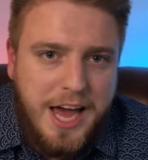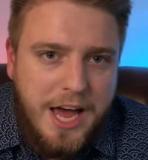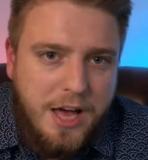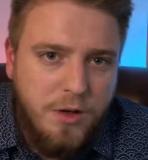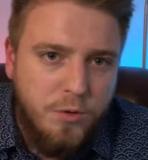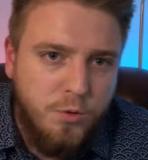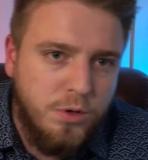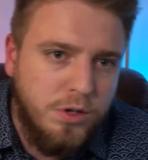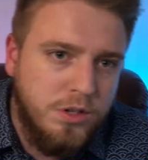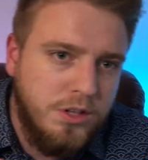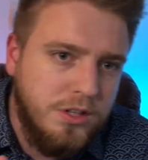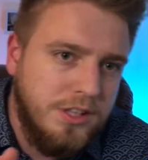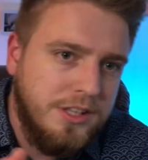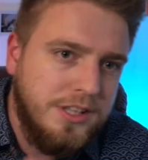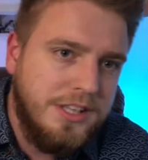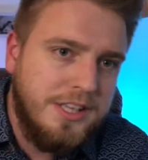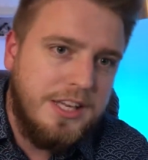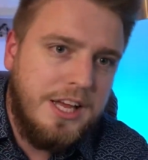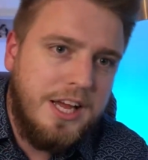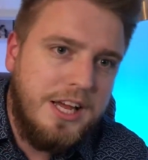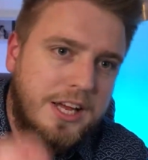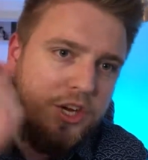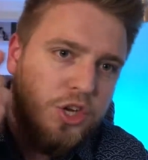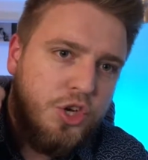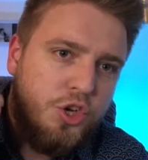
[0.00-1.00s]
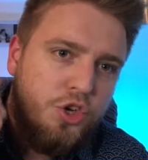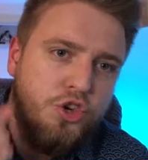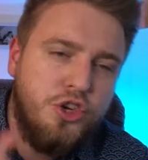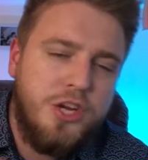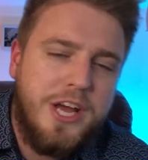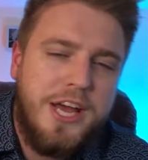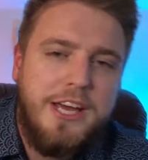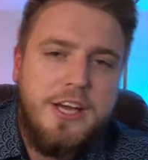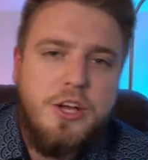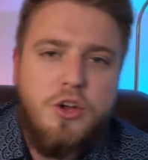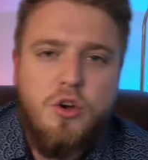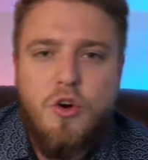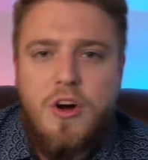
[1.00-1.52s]
I will
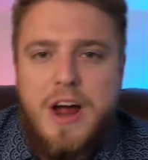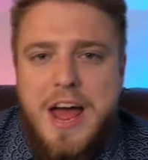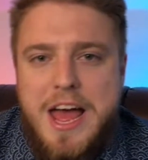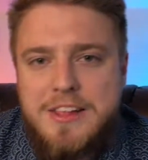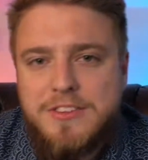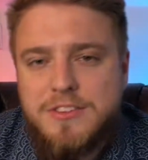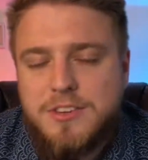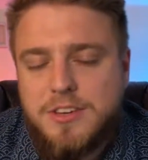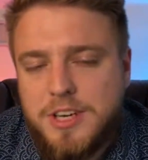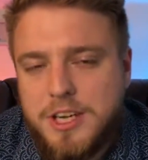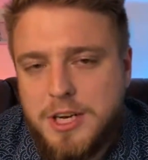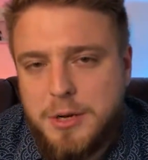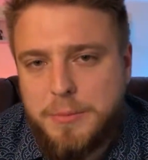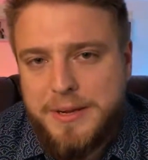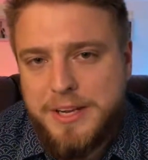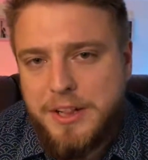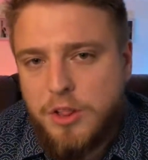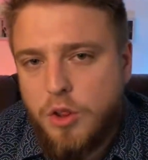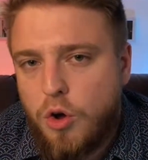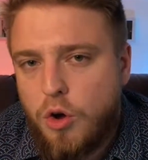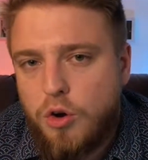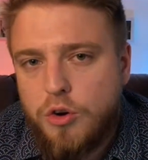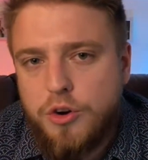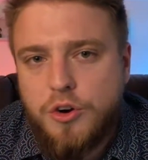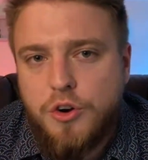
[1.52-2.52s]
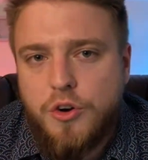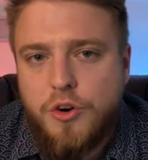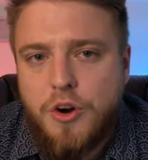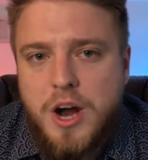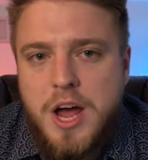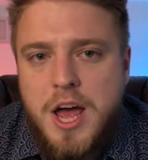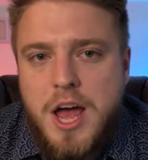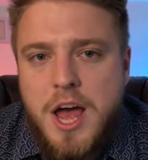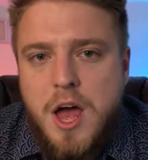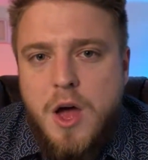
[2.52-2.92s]
shake your hands a little bit longer.